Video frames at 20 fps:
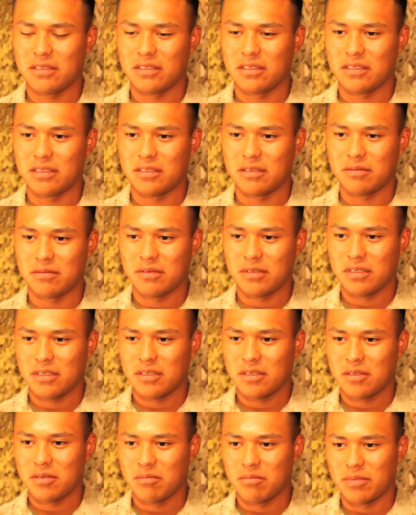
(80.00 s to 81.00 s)
you know,
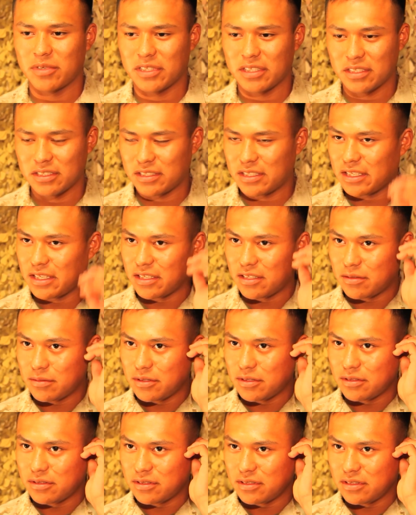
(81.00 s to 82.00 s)
bring his hand up
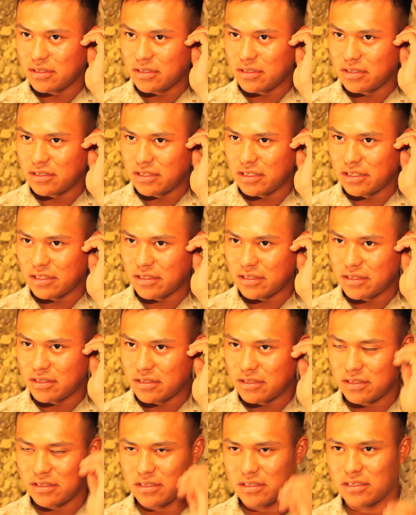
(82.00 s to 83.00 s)
to his his ear.
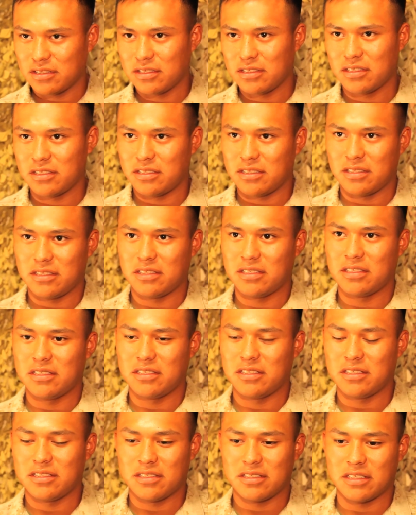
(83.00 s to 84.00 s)
It, it, it,
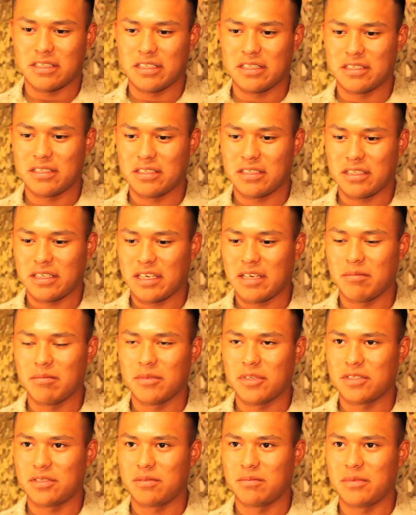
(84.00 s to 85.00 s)
just, I guess, it became
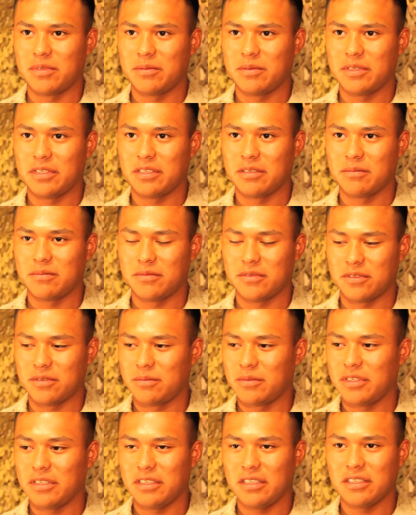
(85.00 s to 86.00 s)
muscle memory to him. So
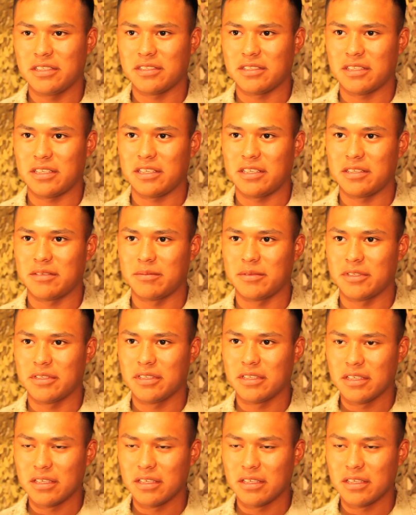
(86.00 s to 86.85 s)
many years later, but